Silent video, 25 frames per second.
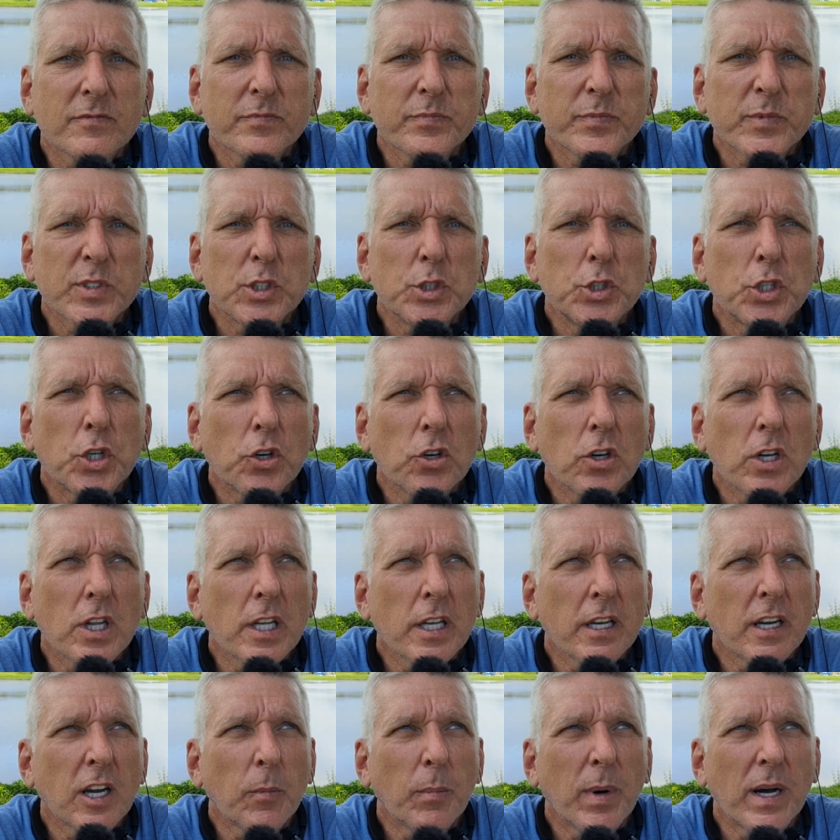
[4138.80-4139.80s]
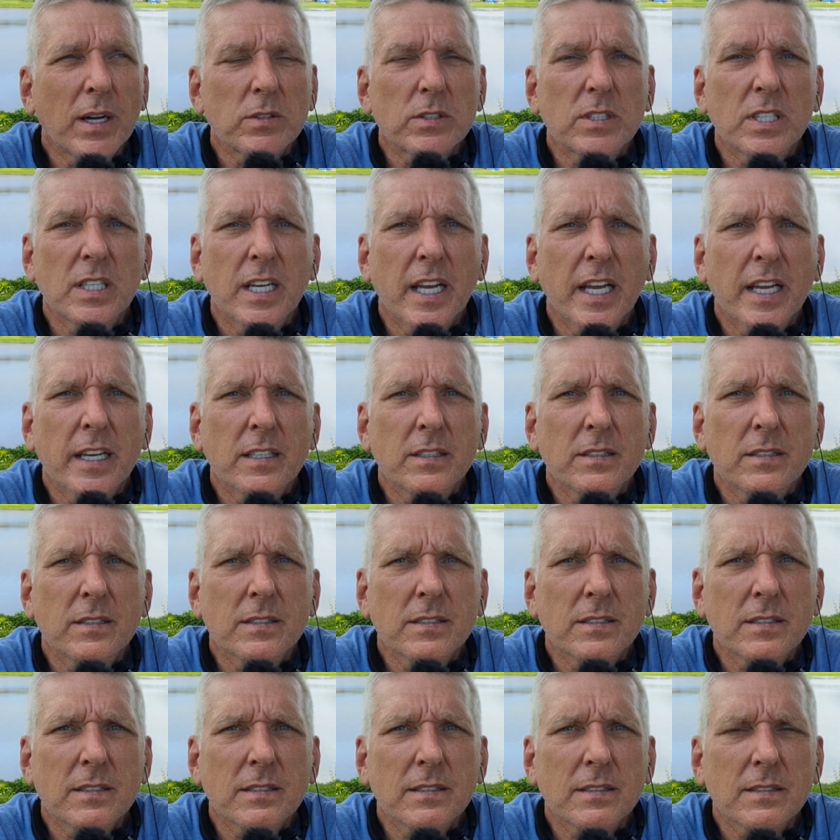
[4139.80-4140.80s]
journaling about
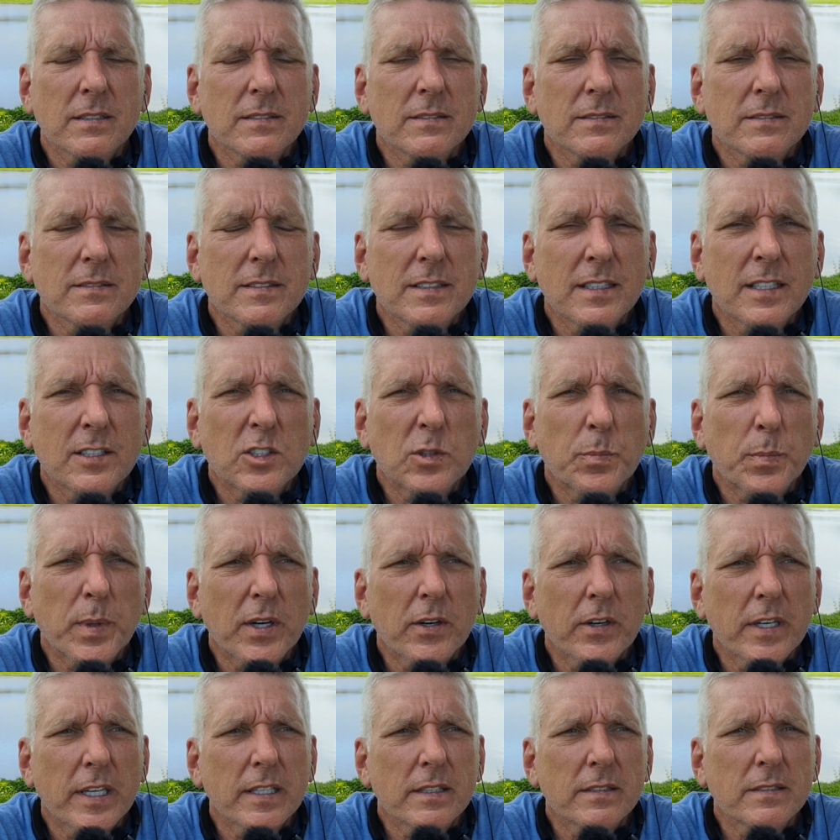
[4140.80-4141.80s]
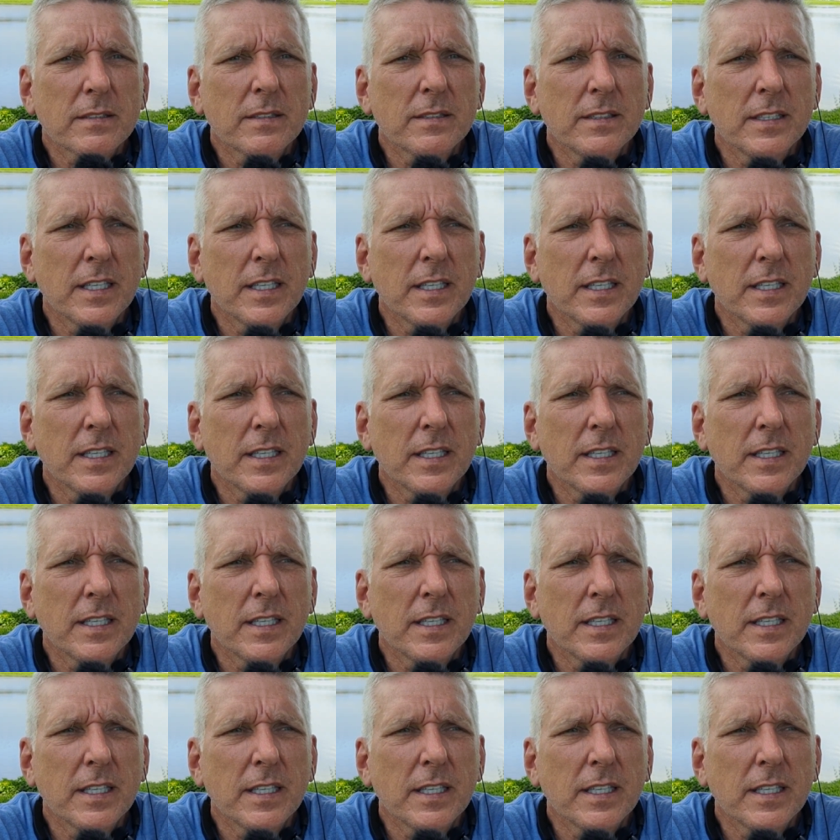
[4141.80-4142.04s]
today's experience